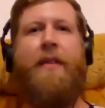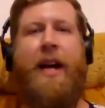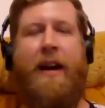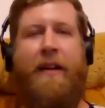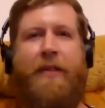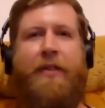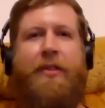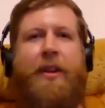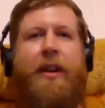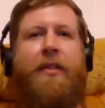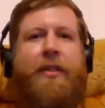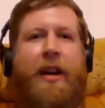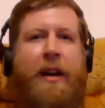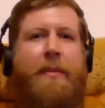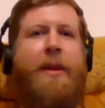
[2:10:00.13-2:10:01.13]
they even have the
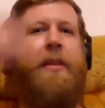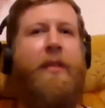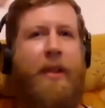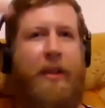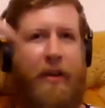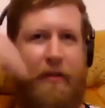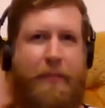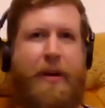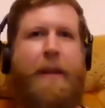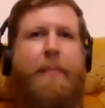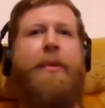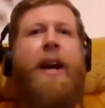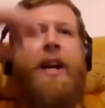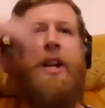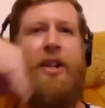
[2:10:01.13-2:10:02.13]
psilocybin, there's a lot of
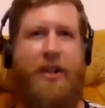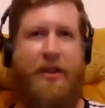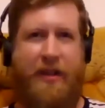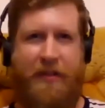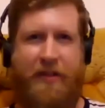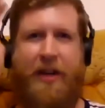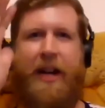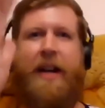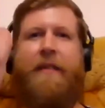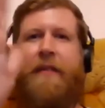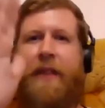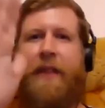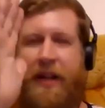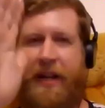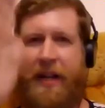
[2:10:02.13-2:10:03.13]
preparation. There's kind of
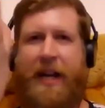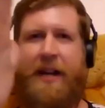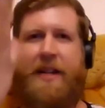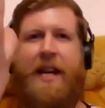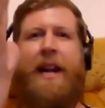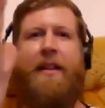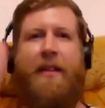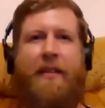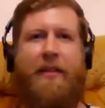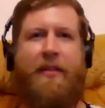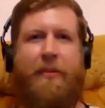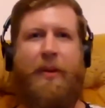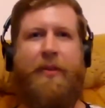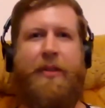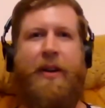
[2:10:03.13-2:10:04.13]
intent that this
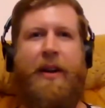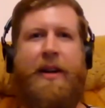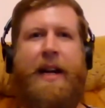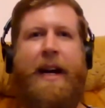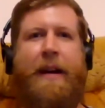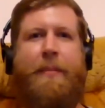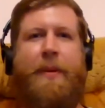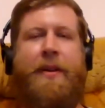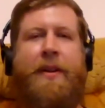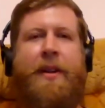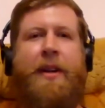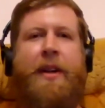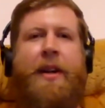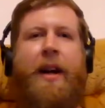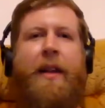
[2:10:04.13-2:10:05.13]
is what's going to happen
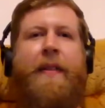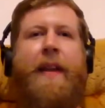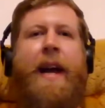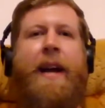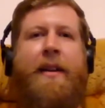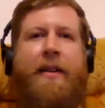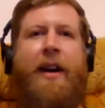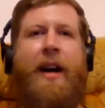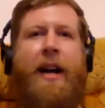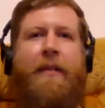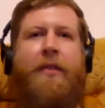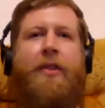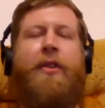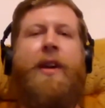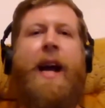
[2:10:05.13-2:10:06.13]
and then kind
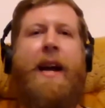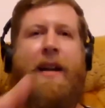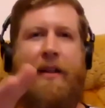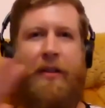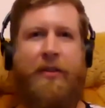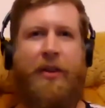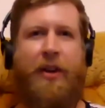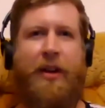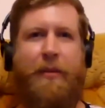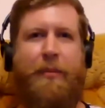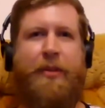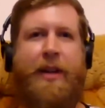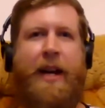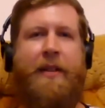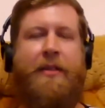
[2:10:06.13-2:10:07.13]
of creating the
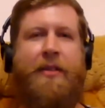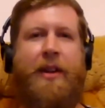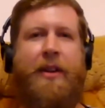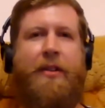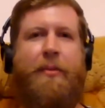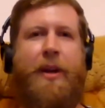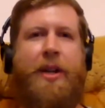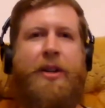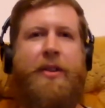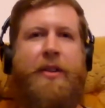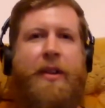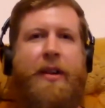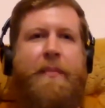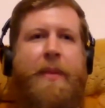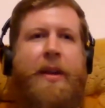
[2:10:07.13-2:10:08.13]
circumstances under which
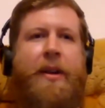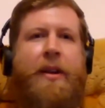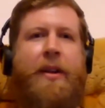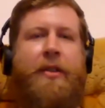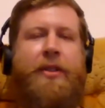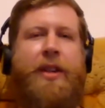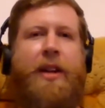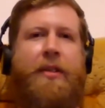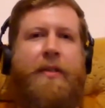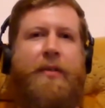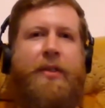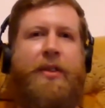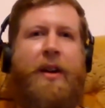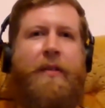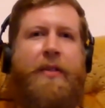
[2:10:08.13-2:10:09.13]
the sense of
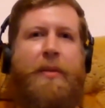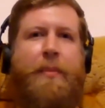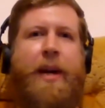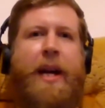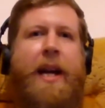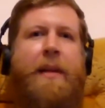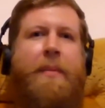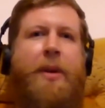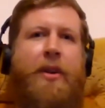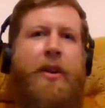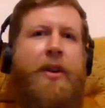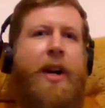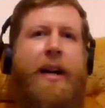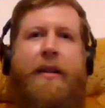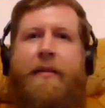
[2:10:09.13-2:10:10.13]
self can be, you
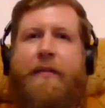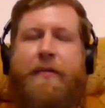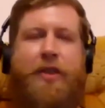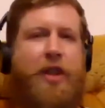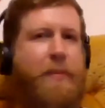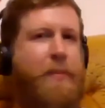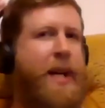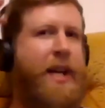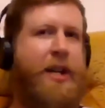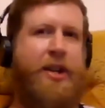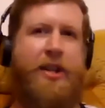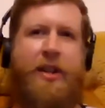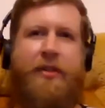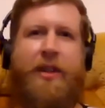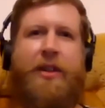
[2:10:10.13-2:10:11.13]
know, kind of
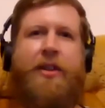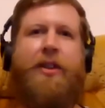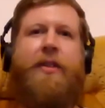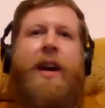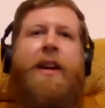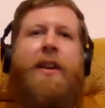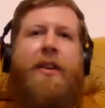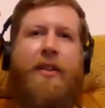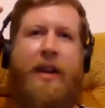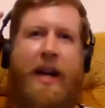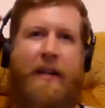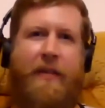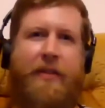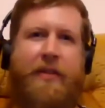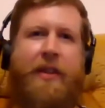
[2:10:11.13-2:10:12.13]
diminished, disintegrated. You can
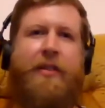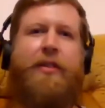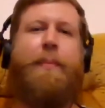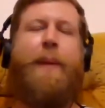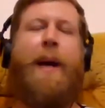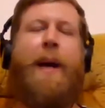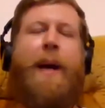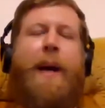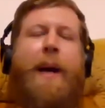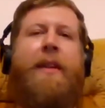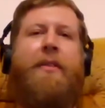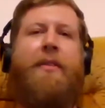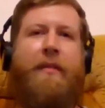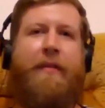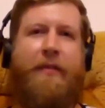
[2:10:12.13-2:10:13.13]
have this
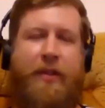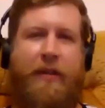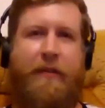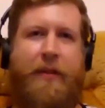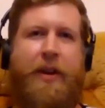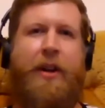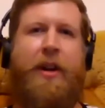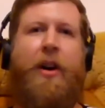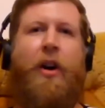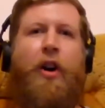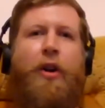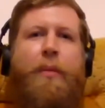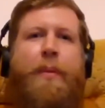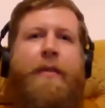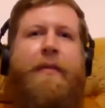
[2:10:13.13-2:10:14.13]
expansive, sort of
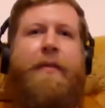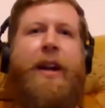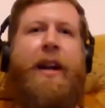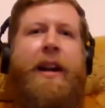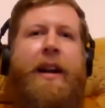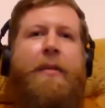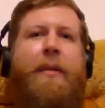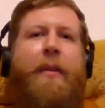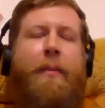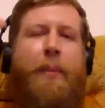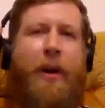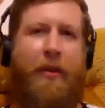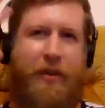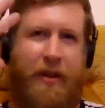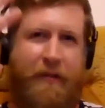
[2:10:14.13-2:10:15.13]
open feeling with the
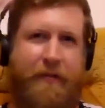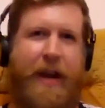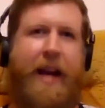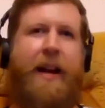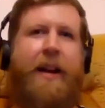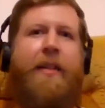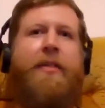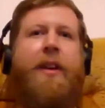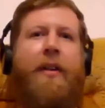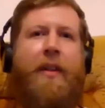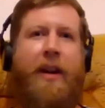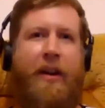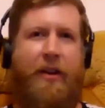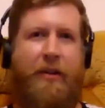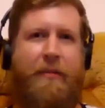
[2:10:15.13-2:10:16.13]
positive valence
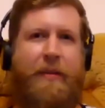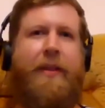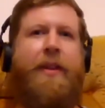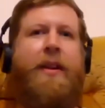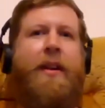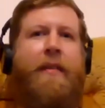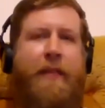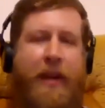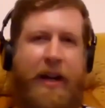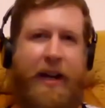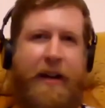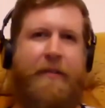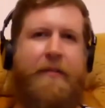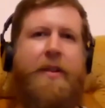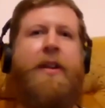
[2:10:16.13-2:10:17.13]
going along with it and a feeling
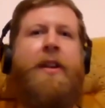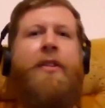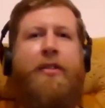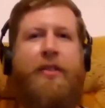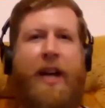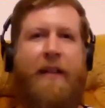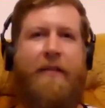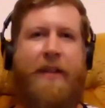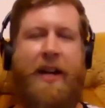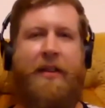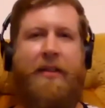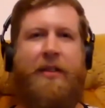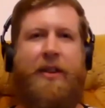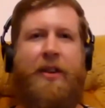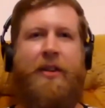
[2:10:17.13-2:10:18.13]
of safety
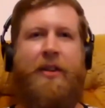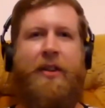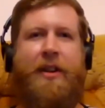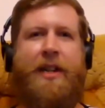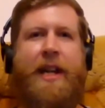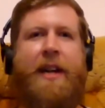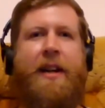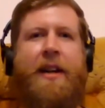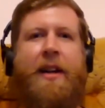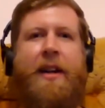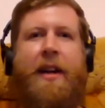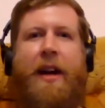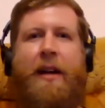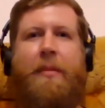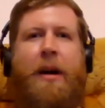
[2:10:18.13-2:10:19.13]
and security.
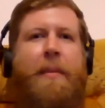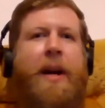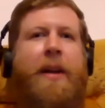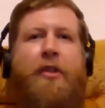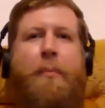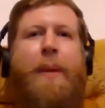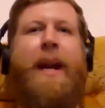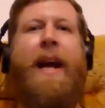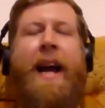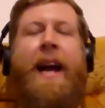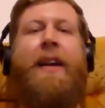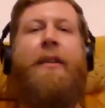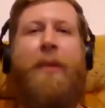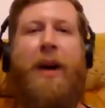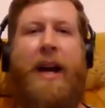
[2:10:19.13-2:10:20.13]
Um, right. I mean, it's a bit
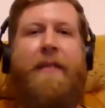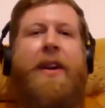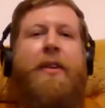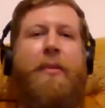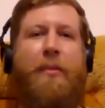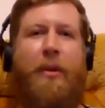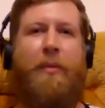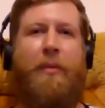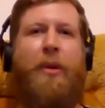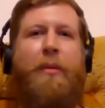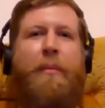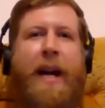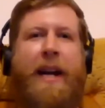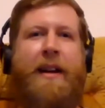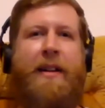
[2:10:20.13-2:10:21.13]
hand wavy. You would want more
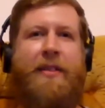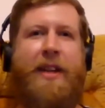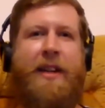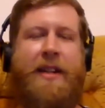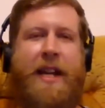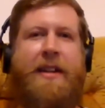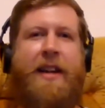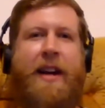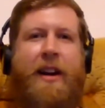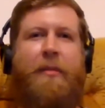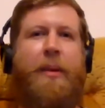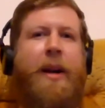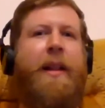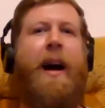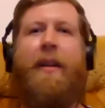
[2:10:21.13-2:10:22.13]
mechanistic
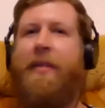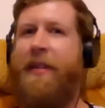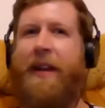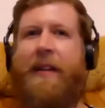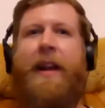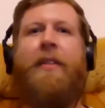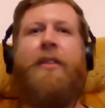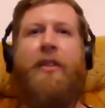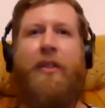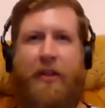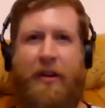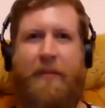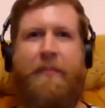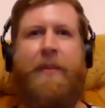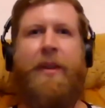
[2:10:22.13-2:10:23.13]
detail, but I think that's got
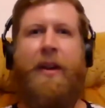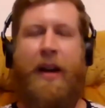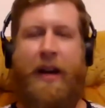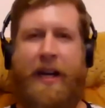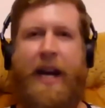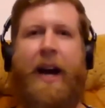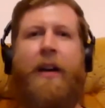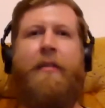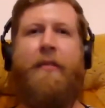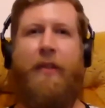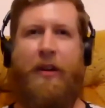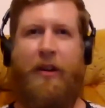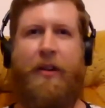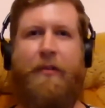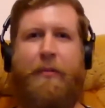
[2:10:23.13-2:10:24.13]
to account for
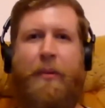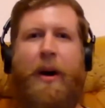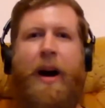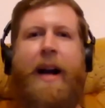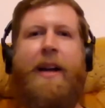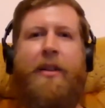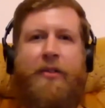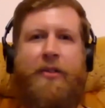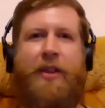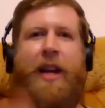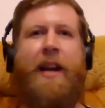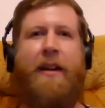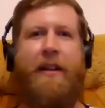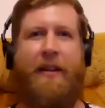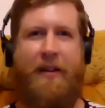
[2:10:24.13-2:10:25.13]
a lot of why you
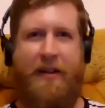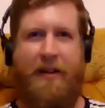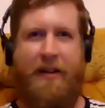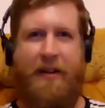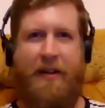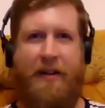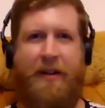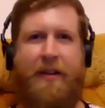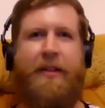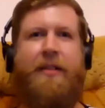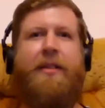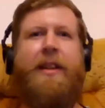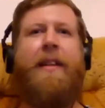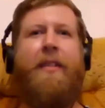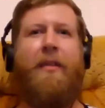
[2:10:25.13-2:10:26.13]
see
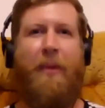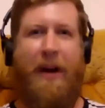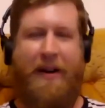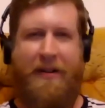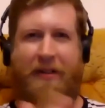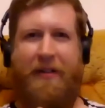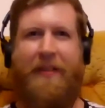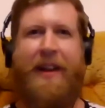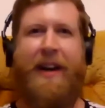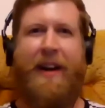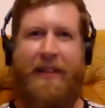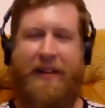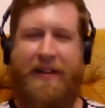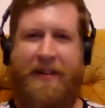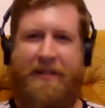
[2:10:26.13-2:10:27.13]
see the one and not the
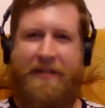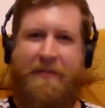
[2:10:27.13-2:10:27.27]
other.